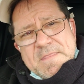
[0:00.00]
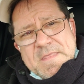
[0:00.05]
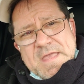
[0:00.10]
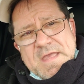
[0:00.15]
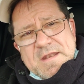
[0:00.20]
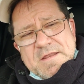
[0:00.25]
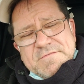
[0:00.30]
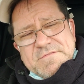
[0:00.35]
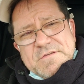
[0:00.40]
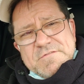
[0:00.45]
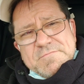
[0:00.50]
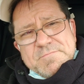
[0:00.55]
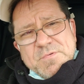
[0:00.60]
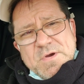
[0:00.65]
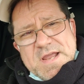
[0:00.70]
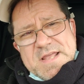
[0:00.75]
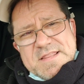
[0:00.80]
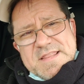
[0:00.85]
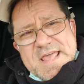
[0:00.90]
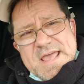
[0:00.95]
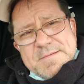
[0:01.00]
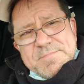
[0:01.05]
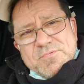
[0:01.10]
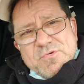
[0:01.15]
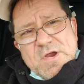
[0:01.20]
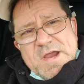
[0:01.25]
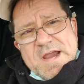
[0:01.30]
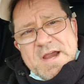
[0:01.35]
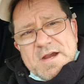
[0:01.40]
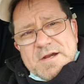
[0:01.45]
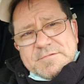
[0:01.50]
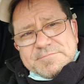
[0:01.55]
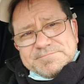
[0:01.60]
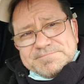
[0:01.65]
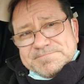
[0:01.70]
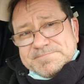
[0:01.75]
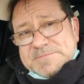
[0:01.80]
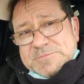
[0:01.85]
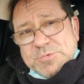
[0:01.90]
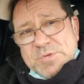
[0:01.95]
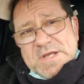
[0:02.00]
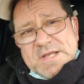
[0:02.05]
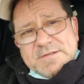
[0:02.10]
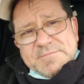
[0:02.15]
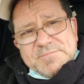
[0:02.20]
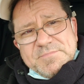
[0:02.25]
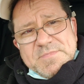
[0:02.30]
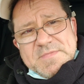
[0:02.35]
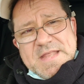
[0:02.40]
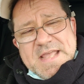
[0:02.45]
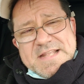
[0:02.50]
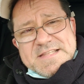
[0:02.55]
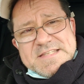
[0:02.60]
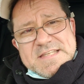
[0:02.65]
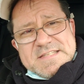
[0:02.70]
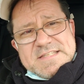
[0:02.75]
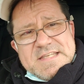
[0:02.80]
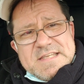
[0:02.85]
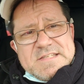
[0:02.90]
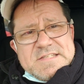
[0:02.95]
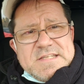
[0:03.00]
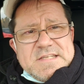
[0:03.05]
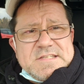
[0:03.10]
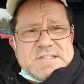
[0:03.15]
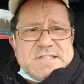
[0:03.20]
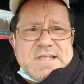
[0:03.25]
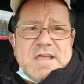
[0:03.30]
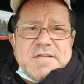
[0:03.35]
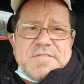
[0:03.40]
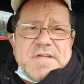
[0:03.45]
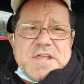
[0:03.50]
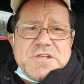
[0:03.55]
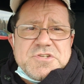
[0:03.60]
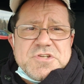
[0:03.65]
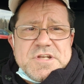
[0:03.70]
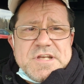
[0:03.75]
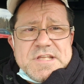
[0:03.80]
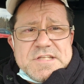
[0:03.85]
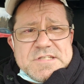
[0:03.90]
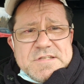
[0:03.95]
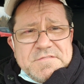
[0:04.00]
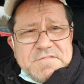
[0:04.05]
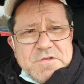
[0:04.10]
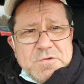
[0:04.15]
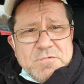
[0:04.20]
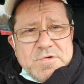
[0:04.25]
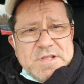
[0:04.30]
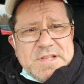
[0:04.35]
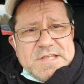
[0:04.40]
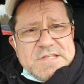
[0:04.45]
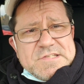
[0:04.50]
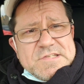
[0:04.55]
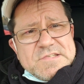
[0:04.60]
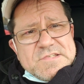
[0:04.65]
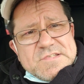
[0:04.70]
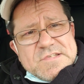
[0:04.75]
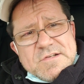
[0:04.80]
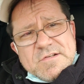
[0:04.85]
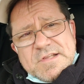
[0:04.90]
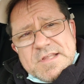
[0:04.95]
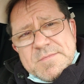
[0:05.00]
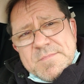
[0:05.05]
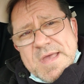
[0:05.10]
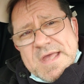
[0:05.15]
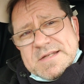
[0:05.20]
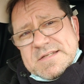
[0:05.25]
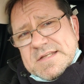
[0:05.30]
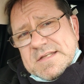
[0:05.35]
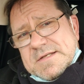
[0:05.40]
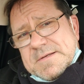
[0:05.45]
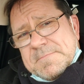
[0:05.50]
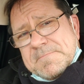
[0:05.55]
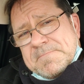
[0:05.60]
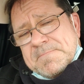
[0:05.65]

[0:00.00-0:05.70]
And if you've prayed that prayer, well, that's as easy as salvation is if you really sincerely meant it.